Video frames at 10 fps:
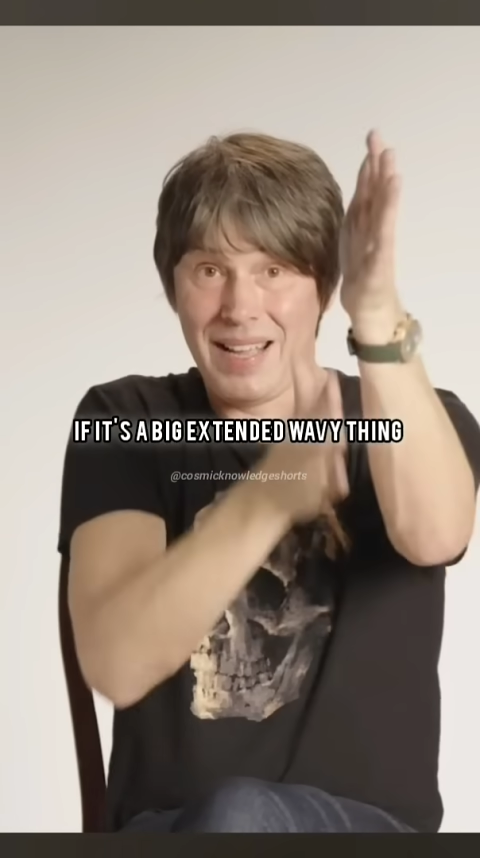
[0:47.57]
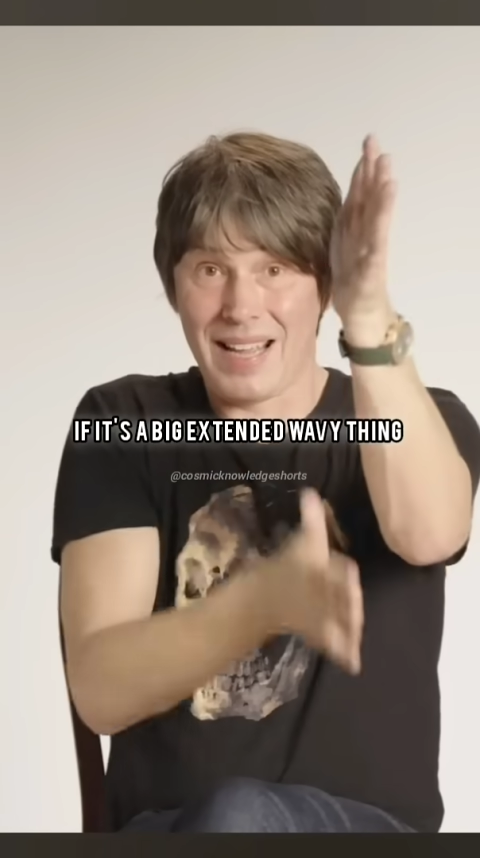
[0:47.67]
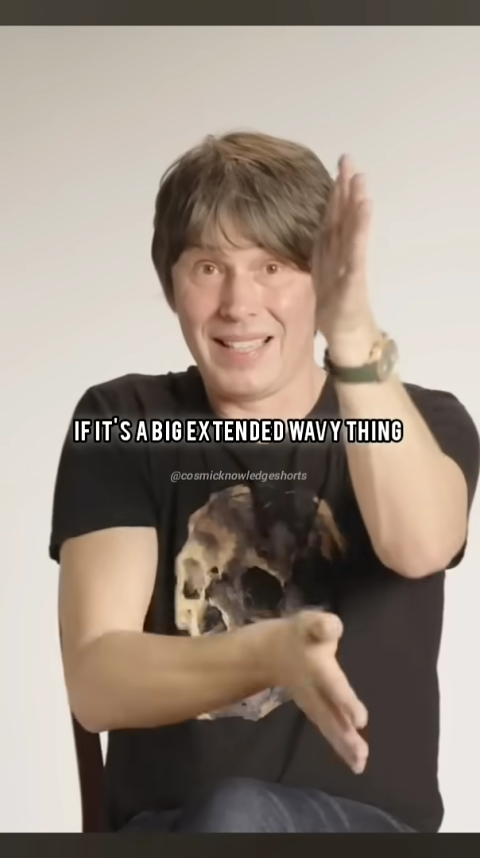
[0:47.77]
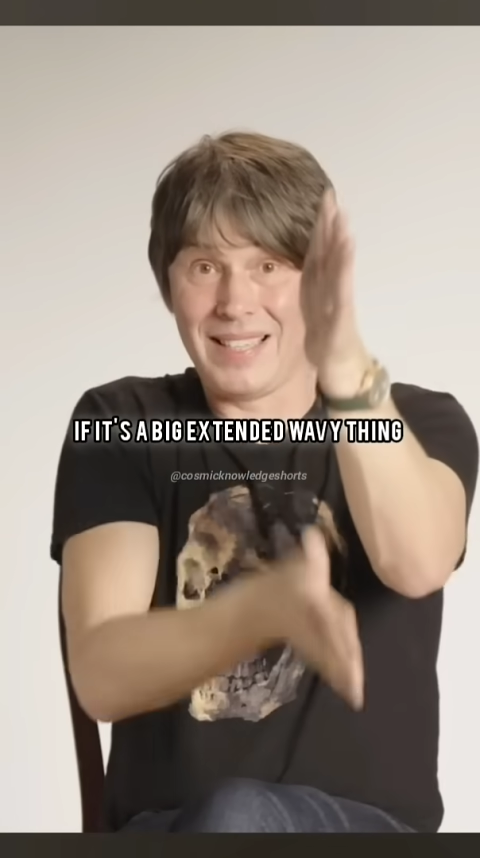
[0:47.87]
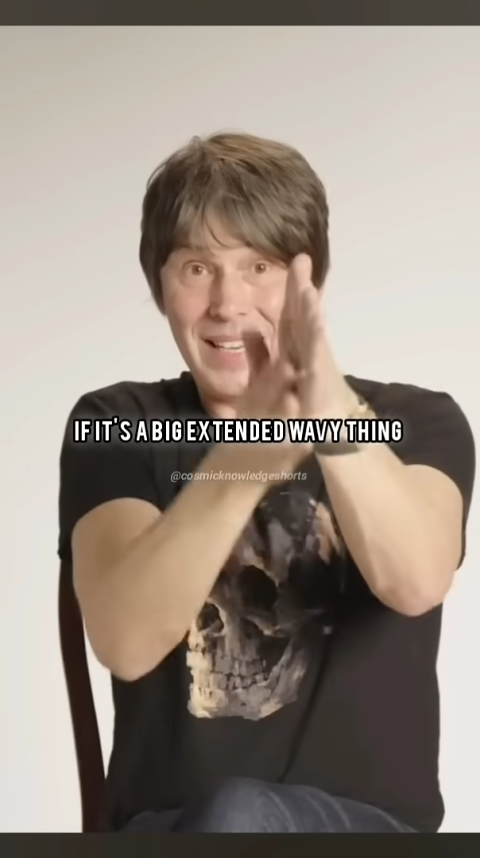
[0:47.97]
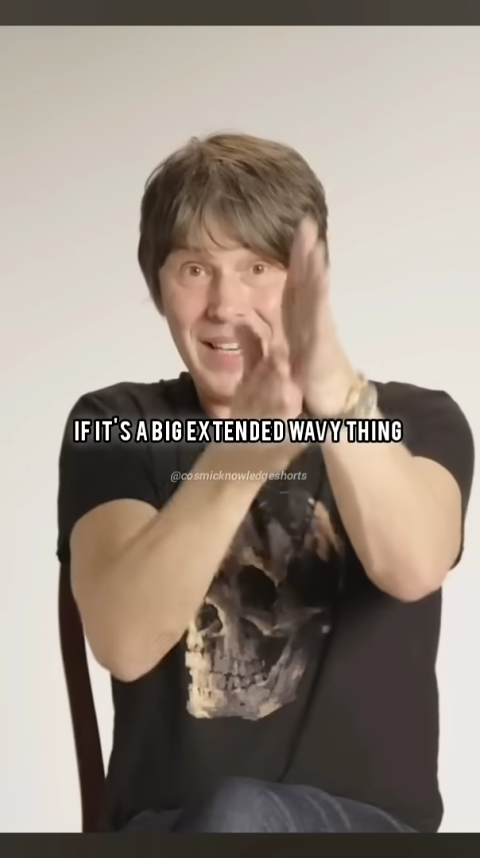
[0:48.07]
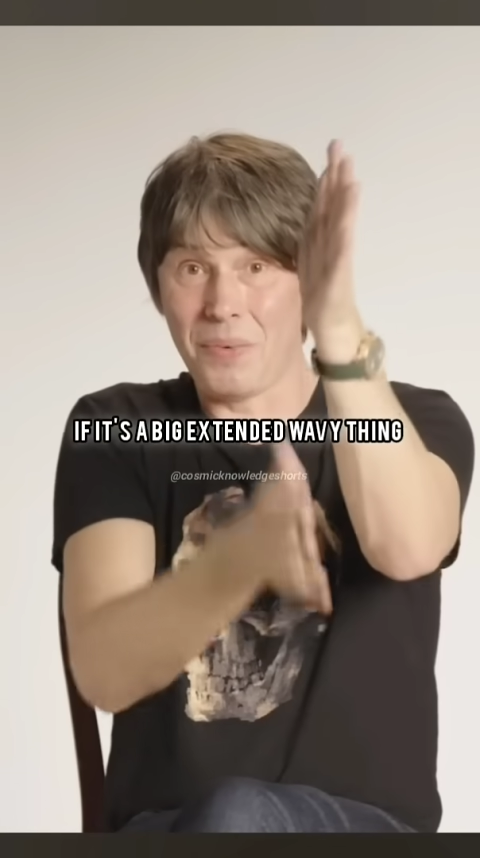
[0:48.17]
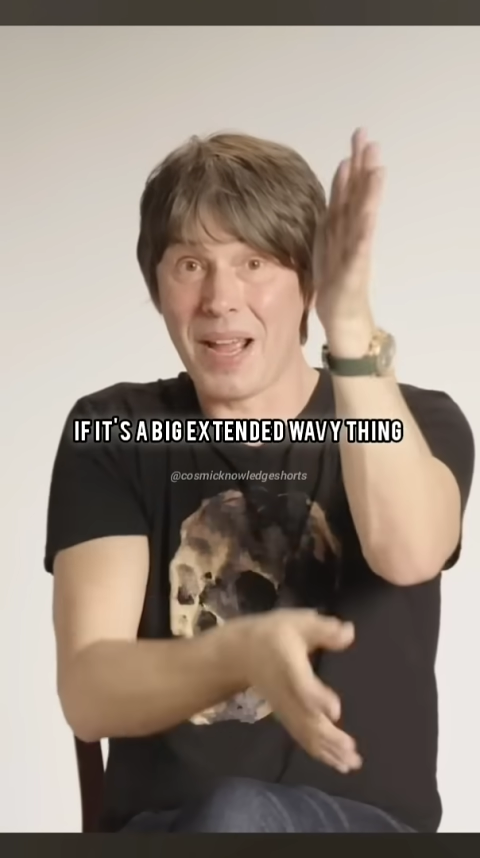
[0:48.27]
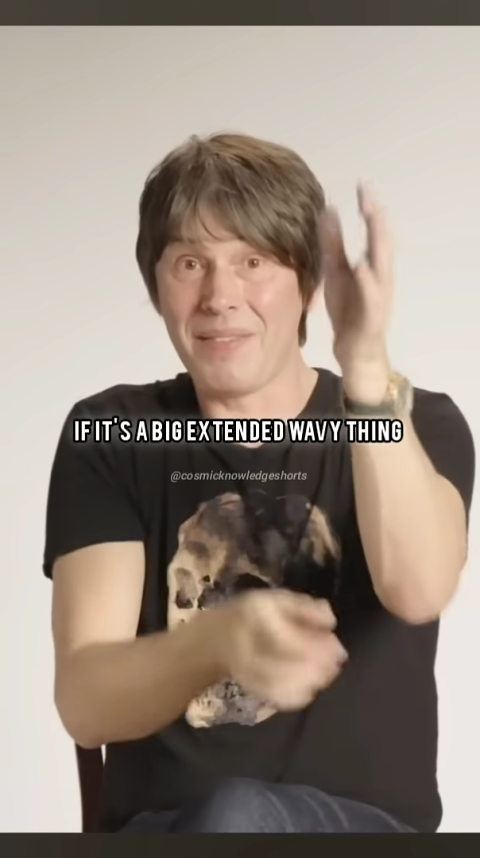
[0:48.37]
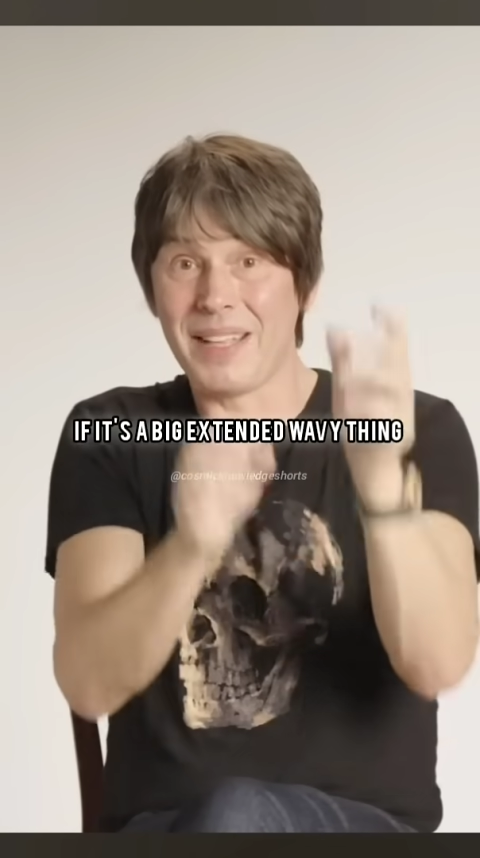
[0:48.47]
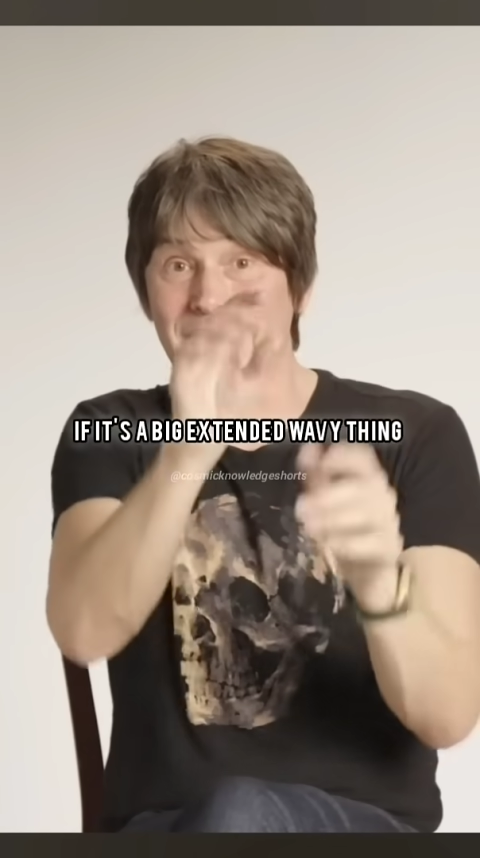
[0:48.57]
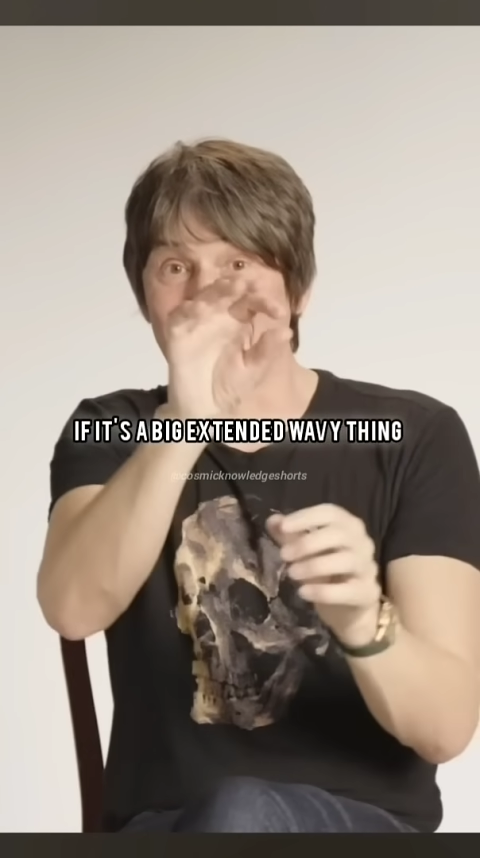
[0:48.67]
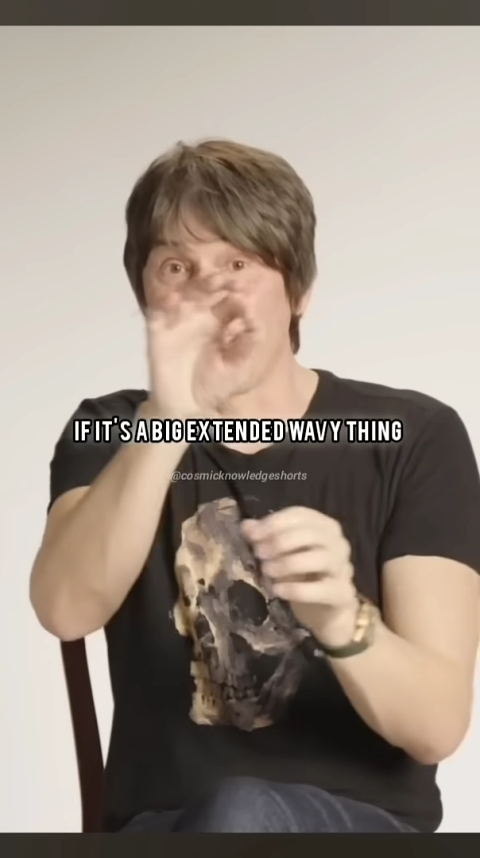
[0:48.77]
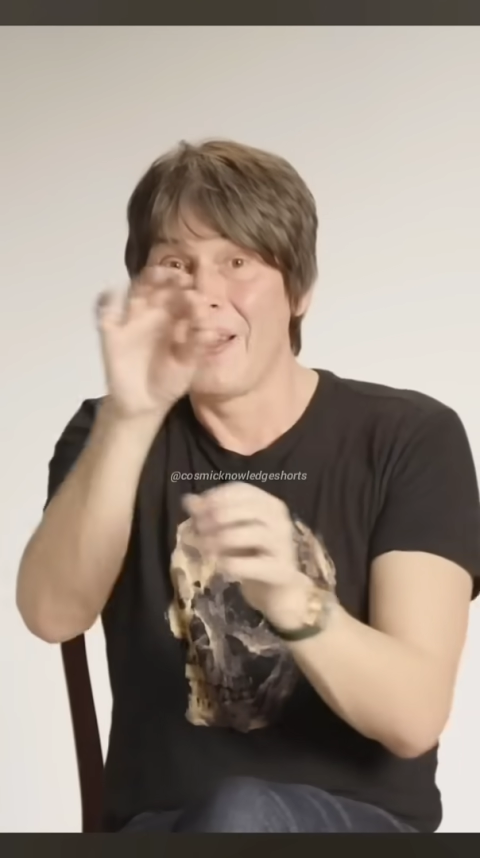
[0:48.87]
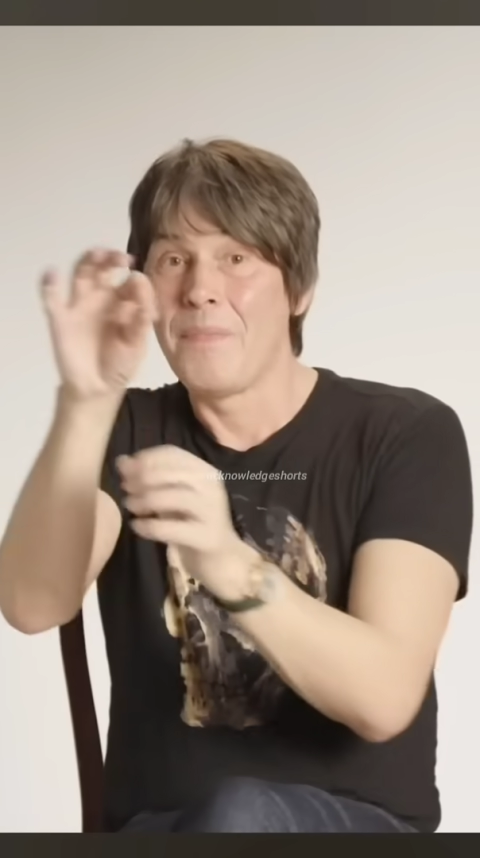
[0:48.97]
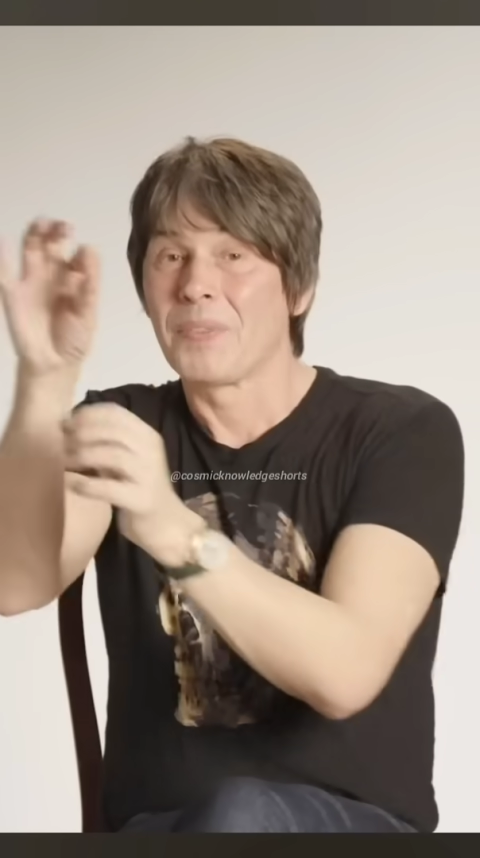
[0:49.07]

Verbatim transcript: extended wavy thing,